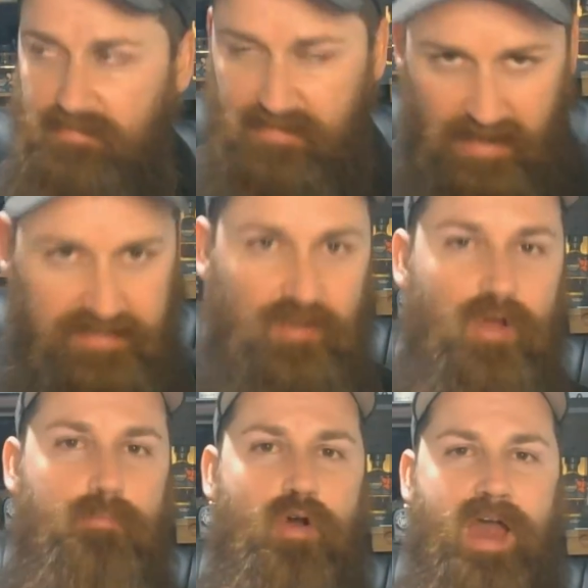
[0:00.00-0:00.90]
there's a
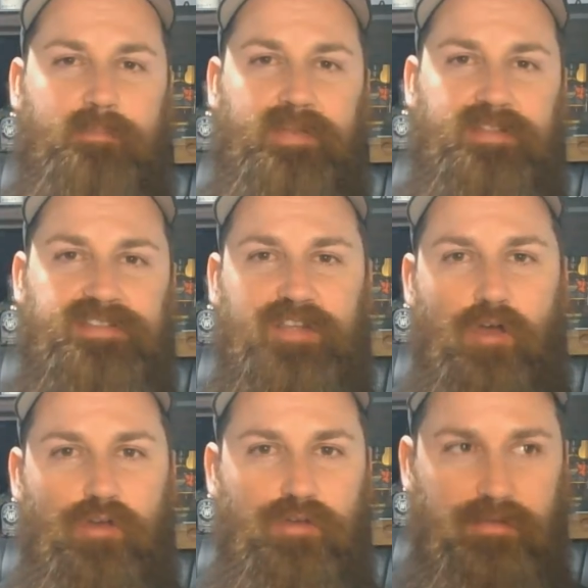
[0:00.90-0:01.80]
lot more happening.
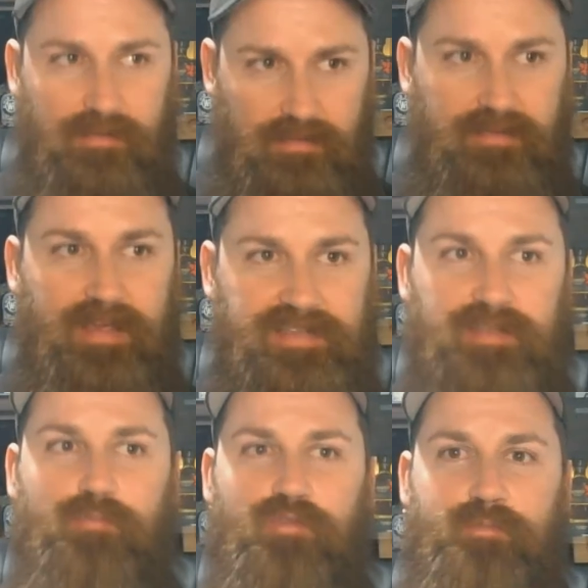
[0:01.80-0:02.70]
So, yes,
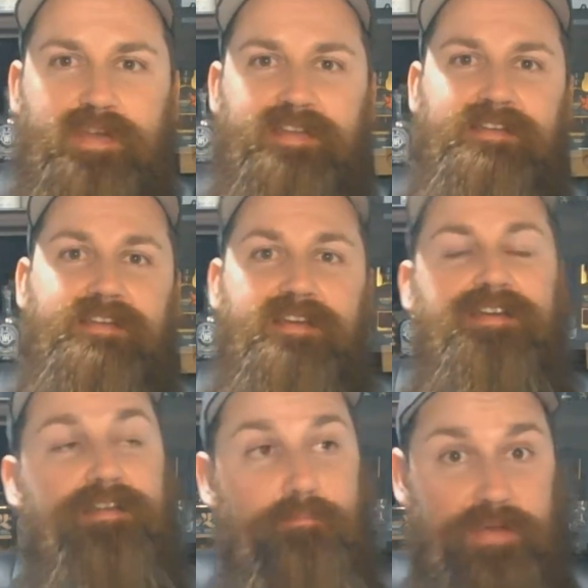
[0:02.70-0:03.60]
it will be
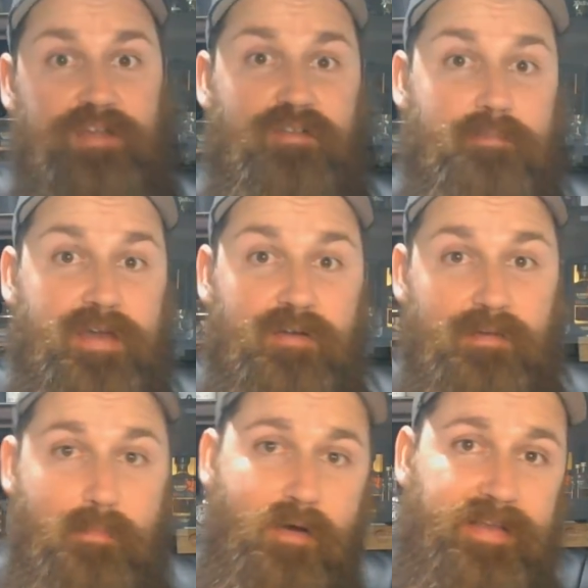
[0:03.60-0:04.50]
bigger and better
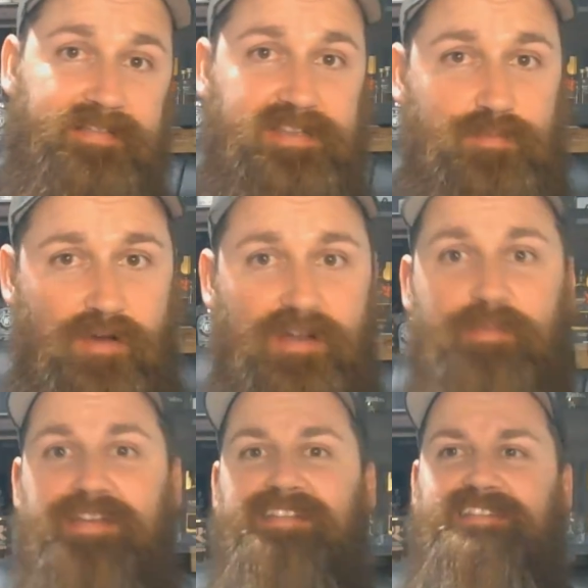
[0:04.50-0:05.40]
on my end as well. I
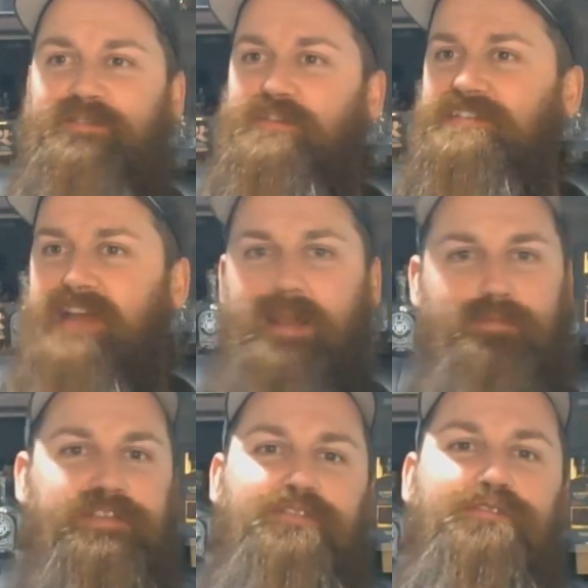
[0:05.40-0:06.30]
mean, it's already started
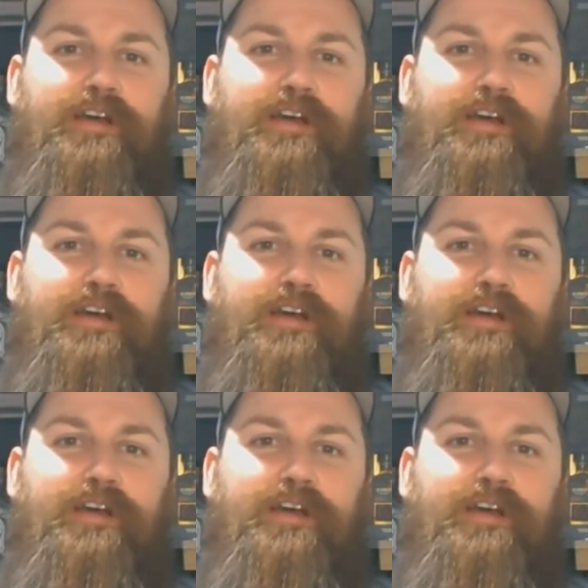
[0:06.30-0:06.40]
with a new